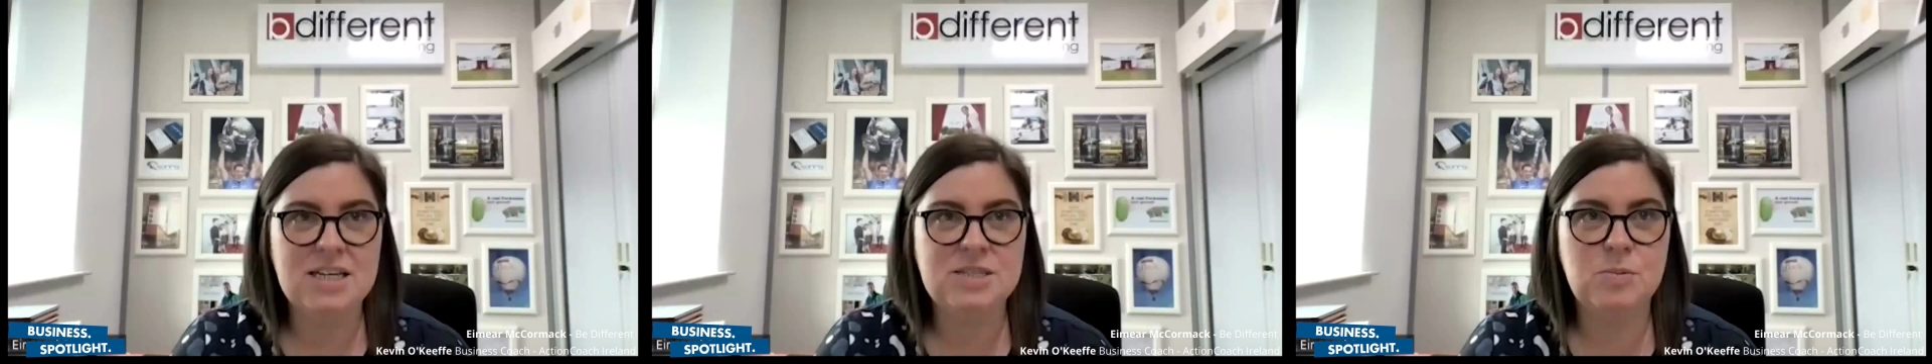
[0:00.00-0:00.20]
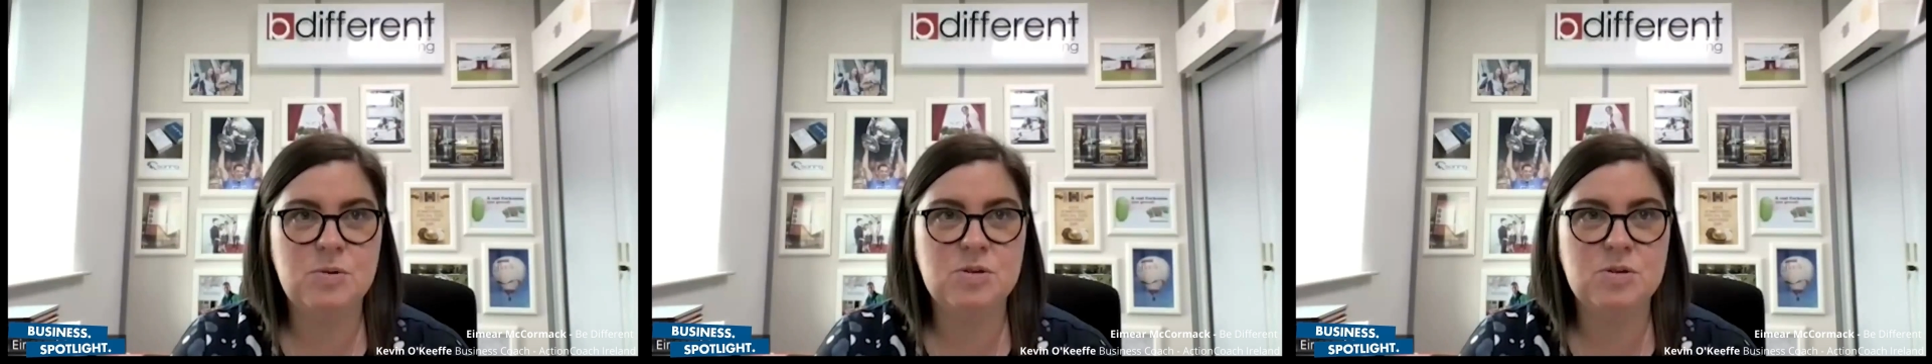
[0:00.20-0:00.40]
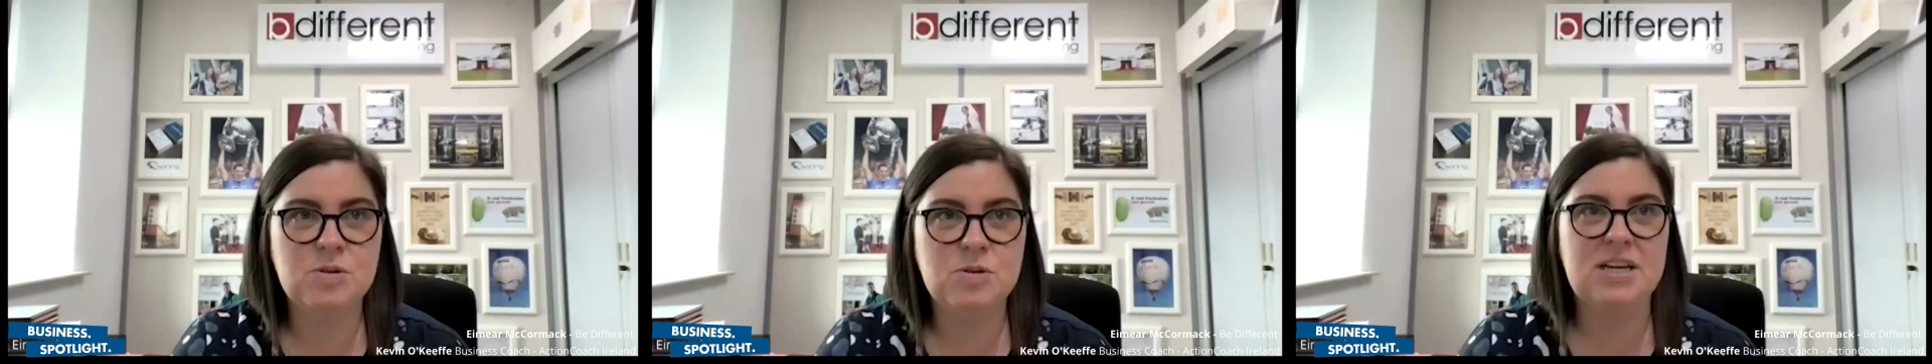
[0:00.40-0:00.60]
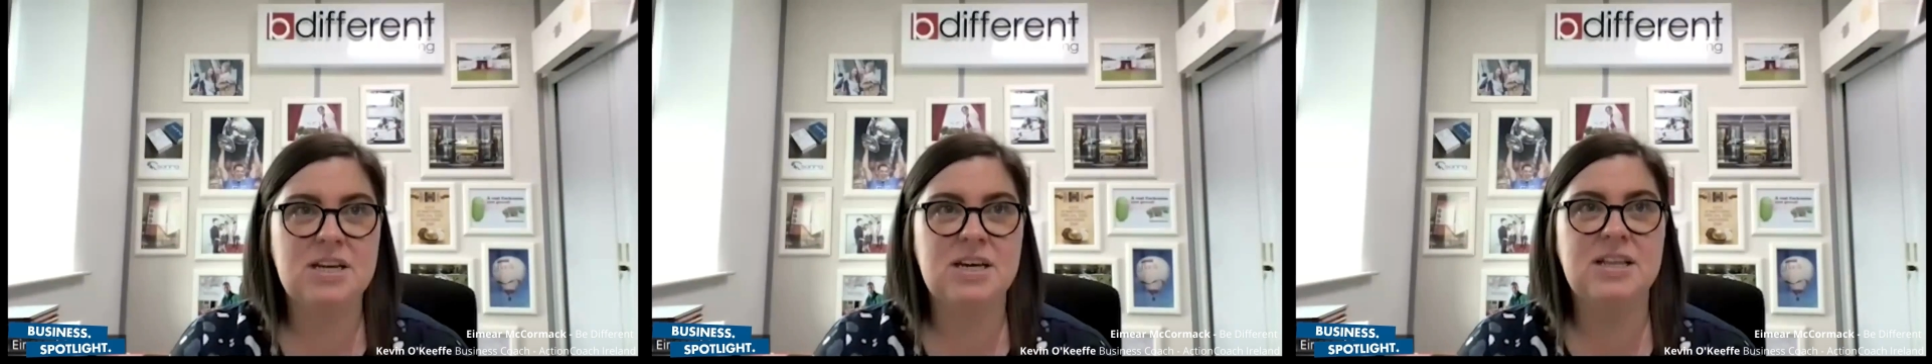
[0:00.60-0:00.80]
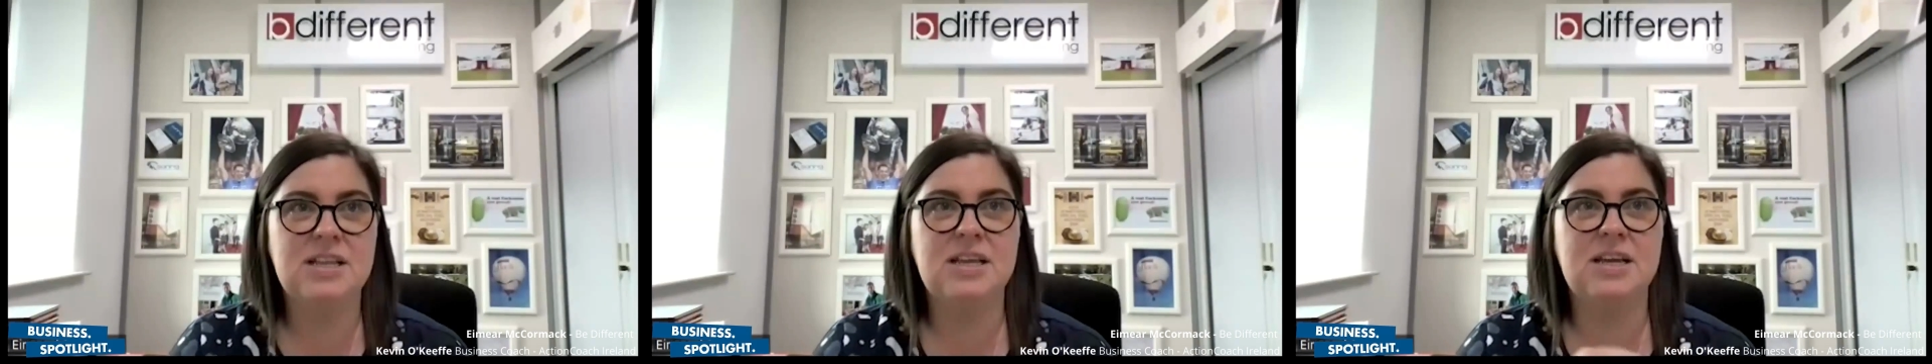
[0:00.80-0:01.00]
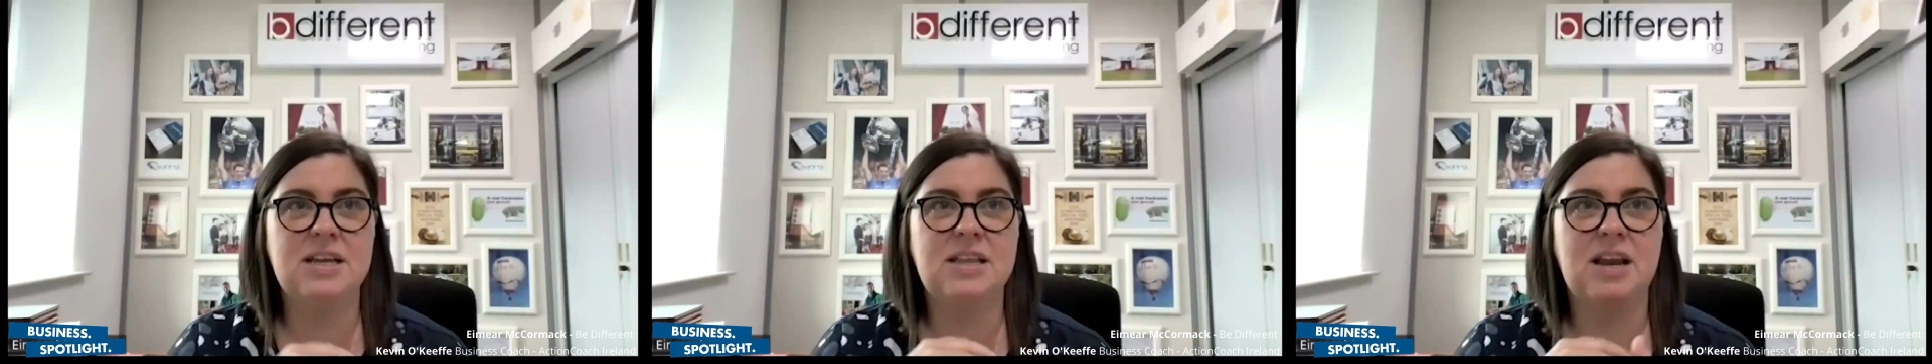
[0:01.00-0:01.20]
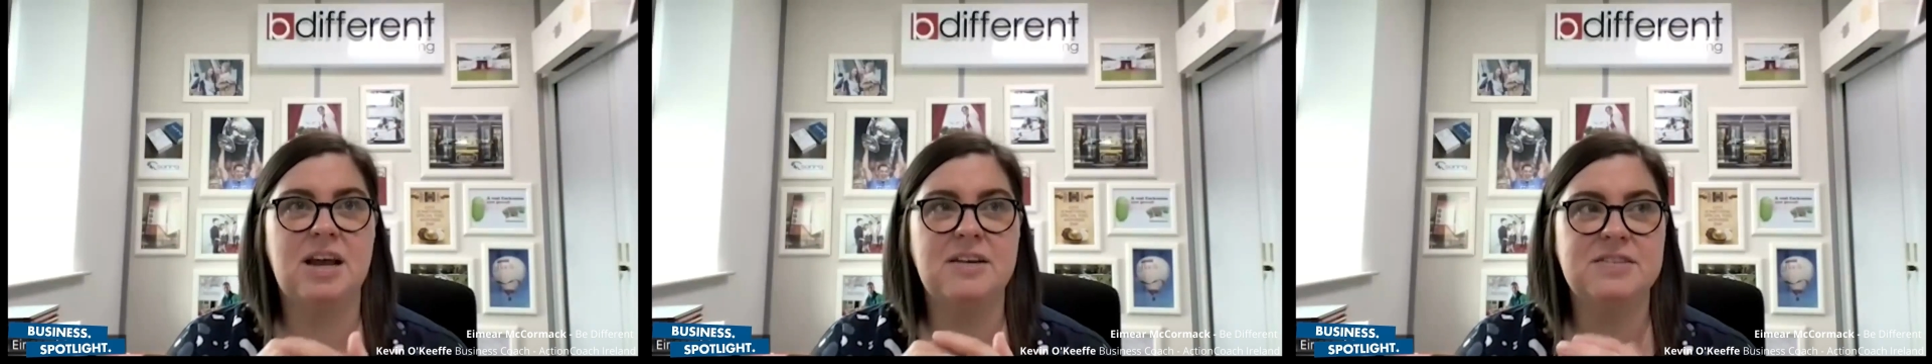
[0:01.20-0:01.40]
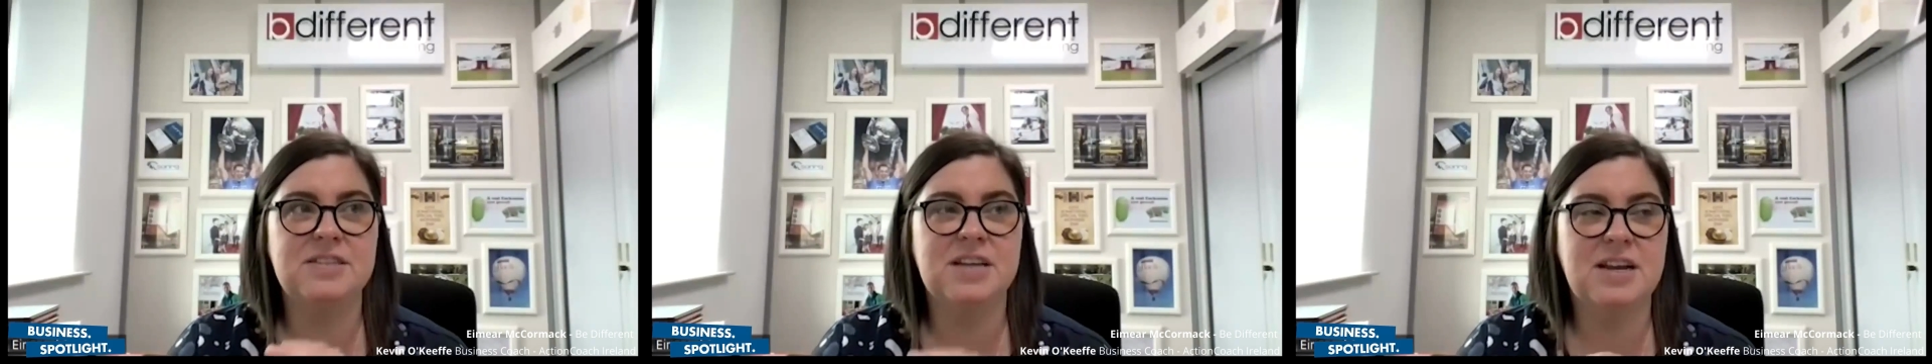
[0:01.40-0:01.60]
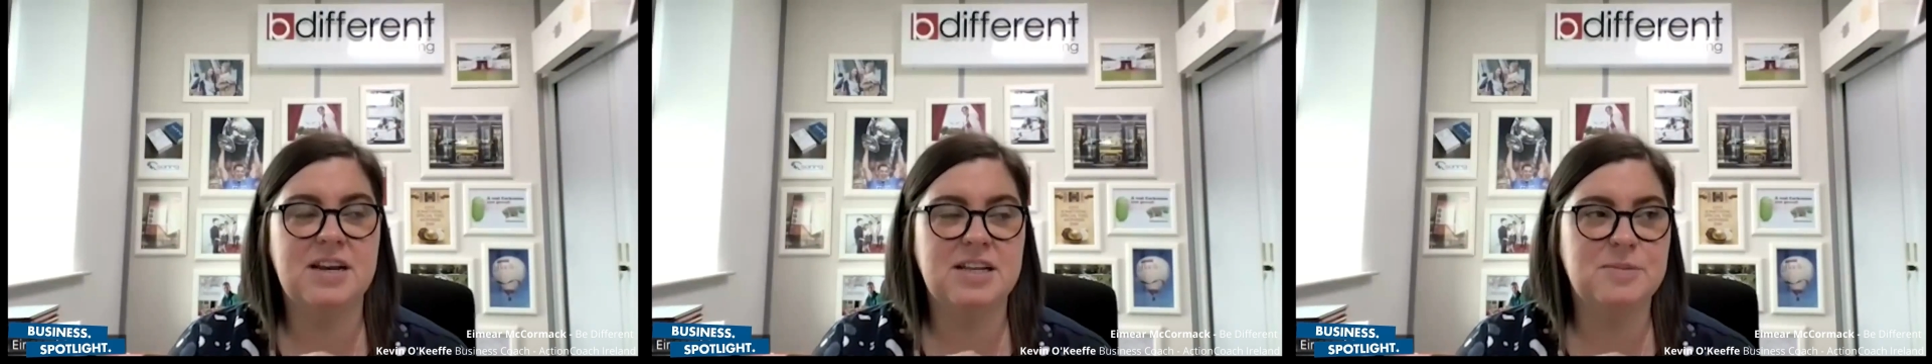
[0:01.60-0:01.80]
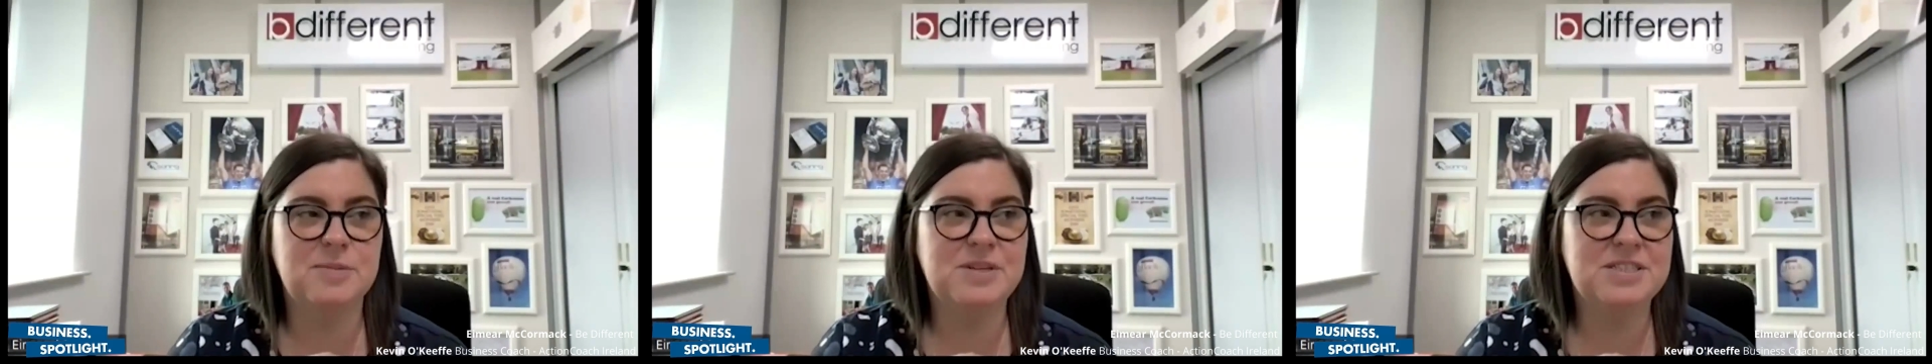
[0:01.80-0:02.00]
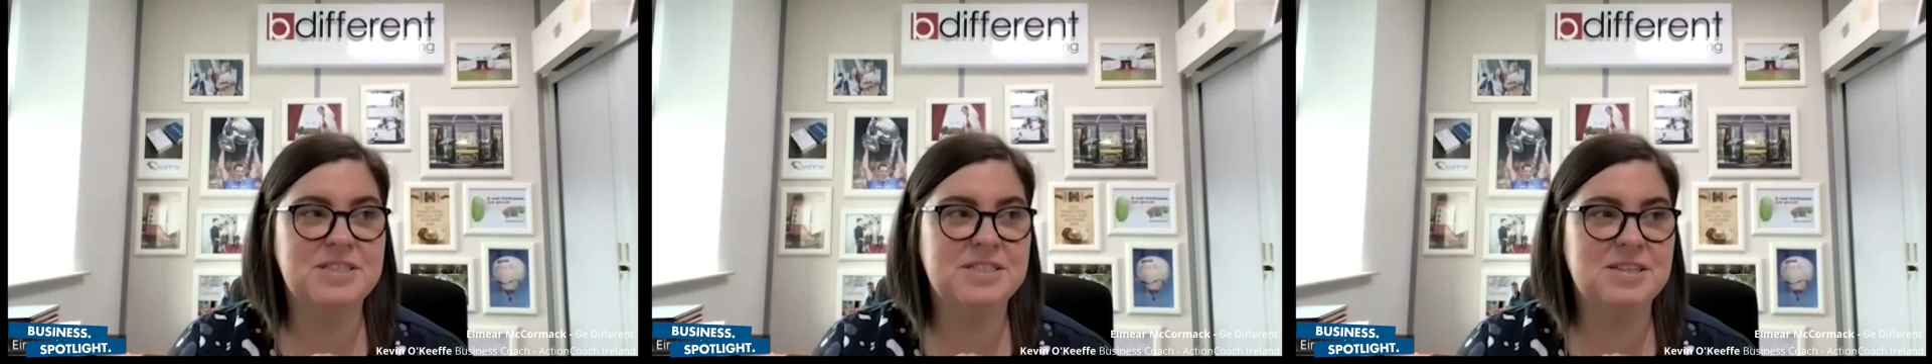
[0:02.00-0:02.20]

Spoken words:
I suppose in the life cycle of the business,